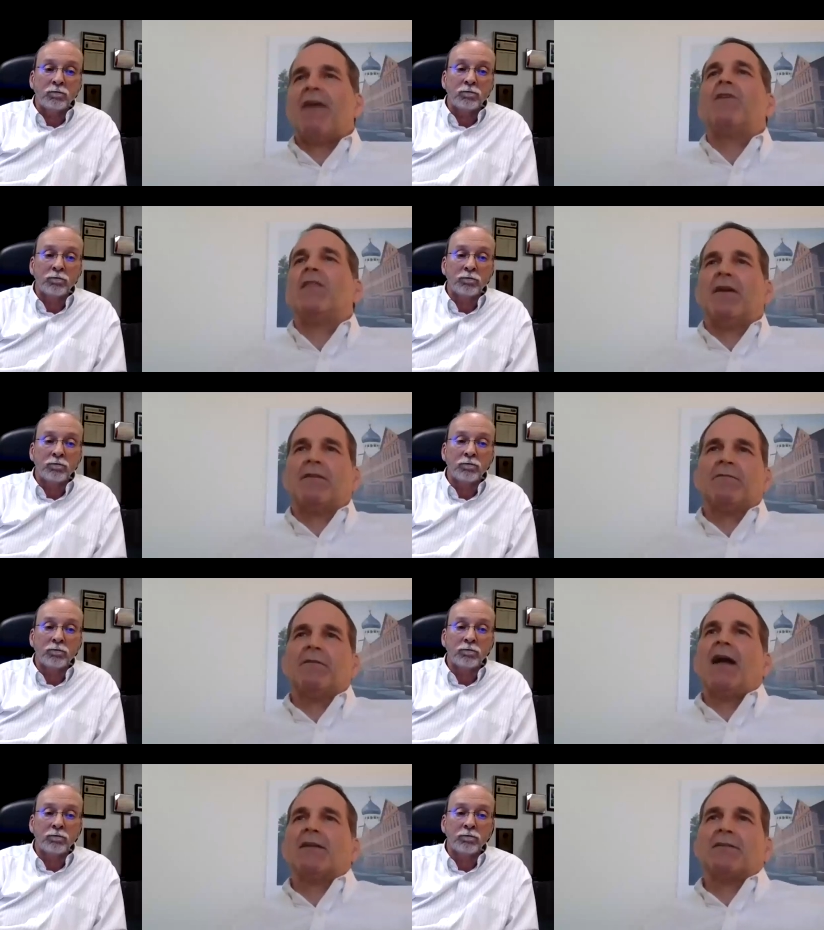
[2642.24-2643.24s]
Speaker 1: everything,
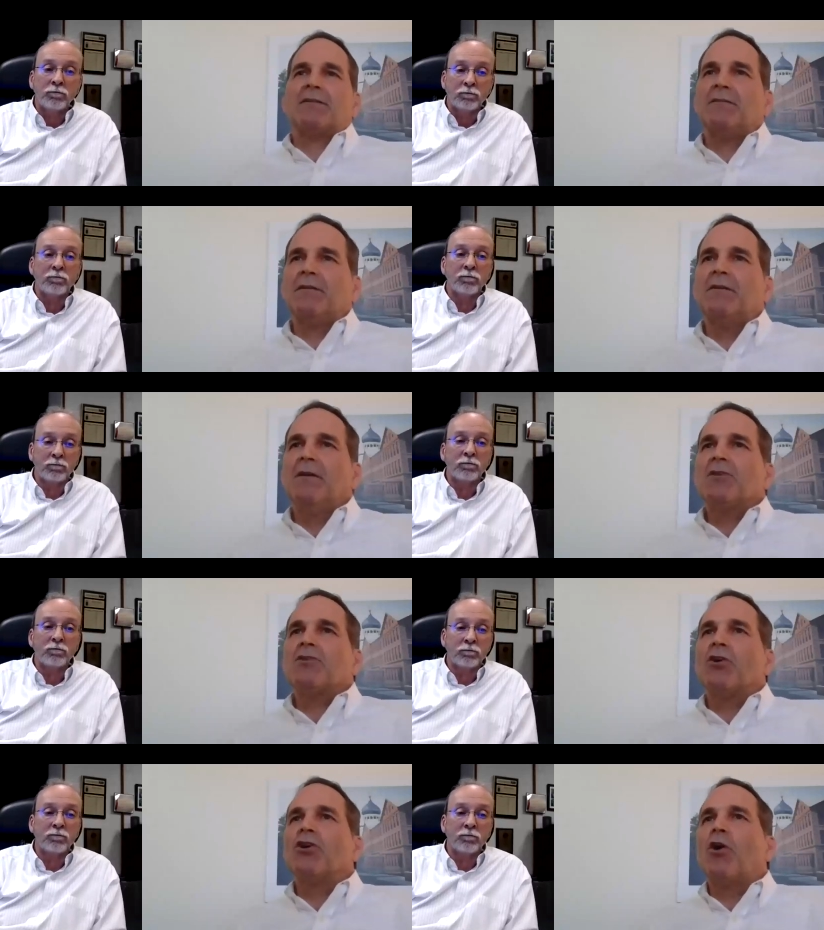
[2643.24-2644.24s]
honestly.
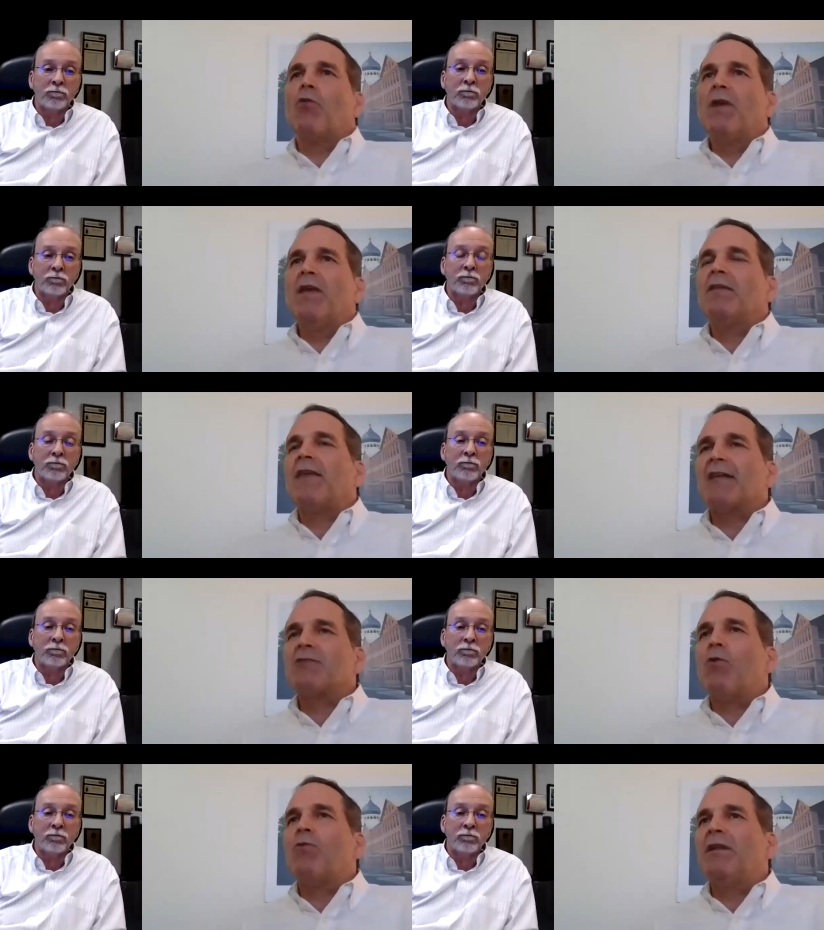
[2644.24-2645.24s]
So you know, we that's
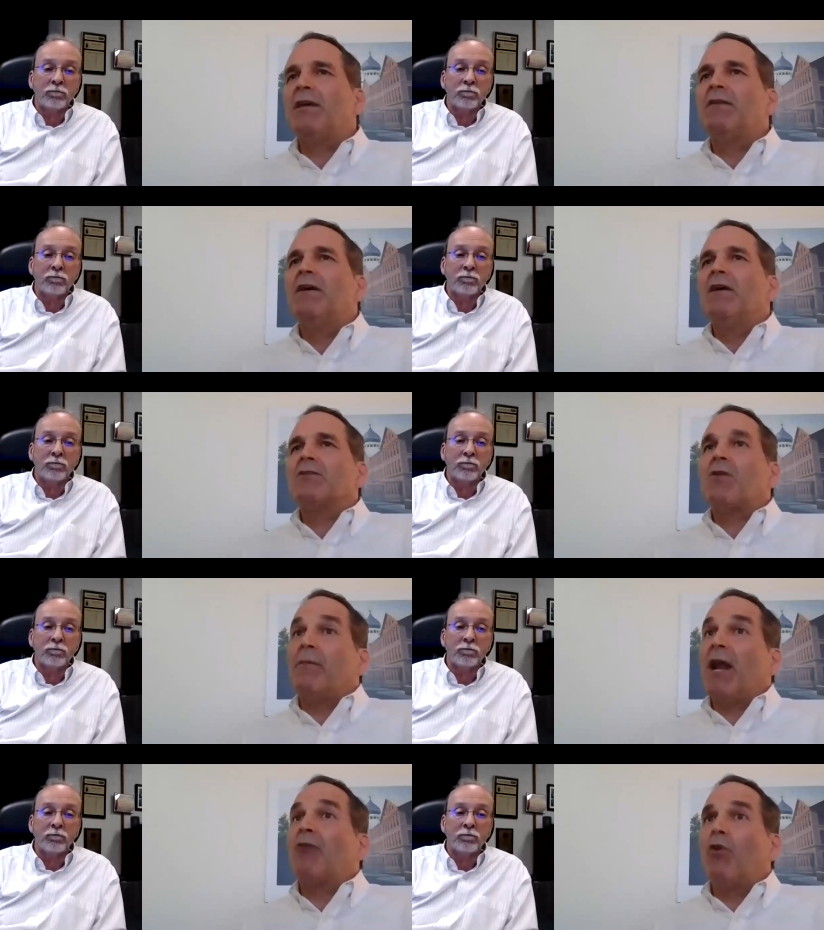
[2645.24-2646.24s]
what we did. So I
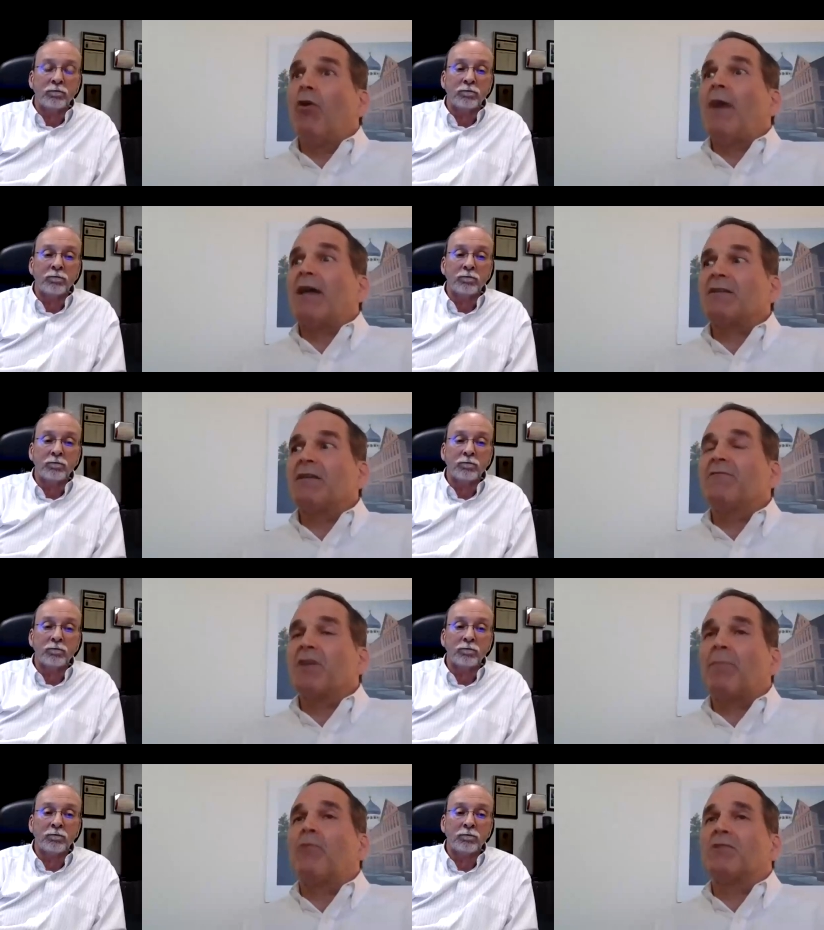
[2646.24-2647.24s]
mean, I rolled my sleeves
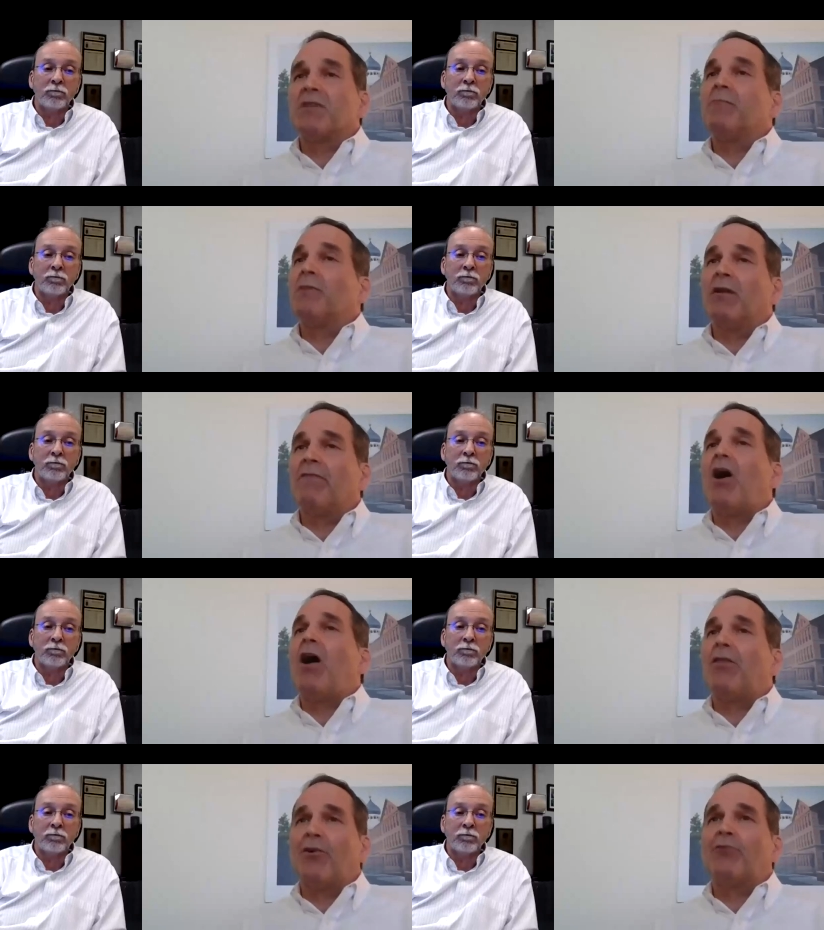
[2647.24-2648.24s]
up and was in the middle of
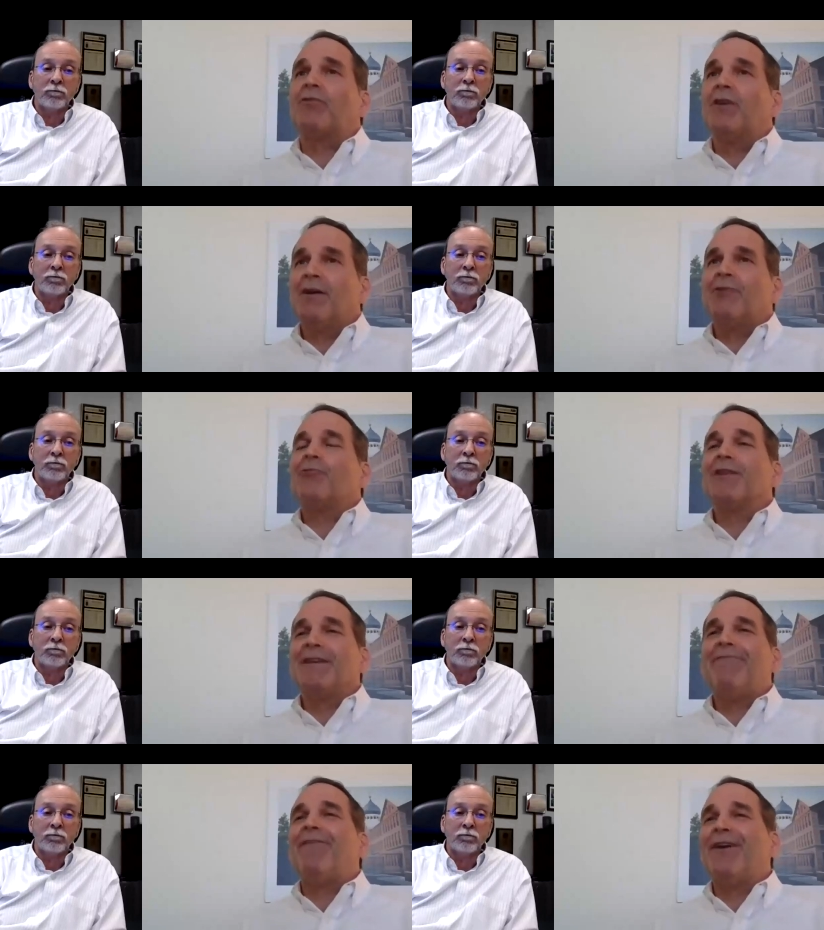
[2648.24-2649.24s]
all those
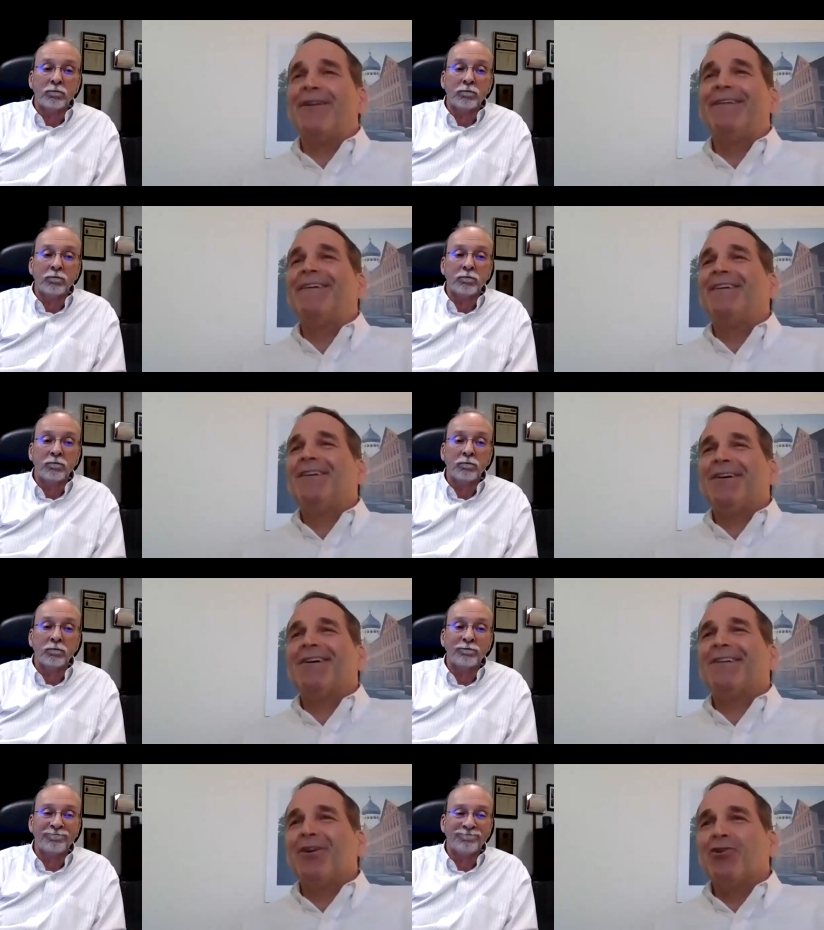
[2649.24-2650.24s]
really fun
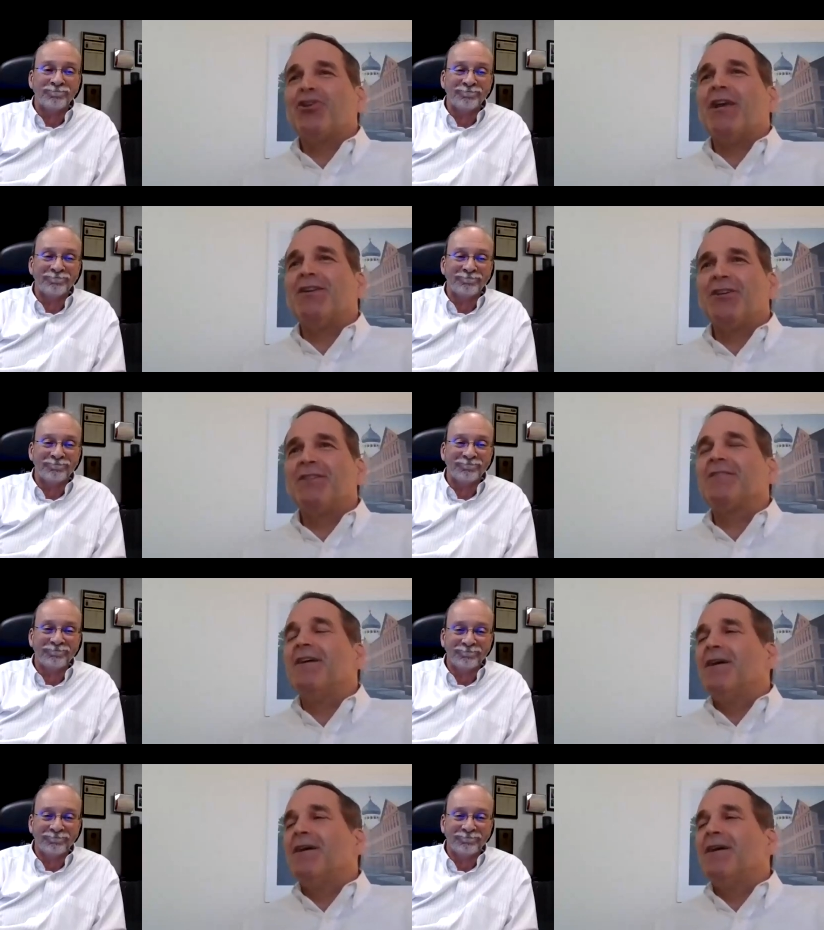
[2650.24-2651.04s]
uh, negotiations.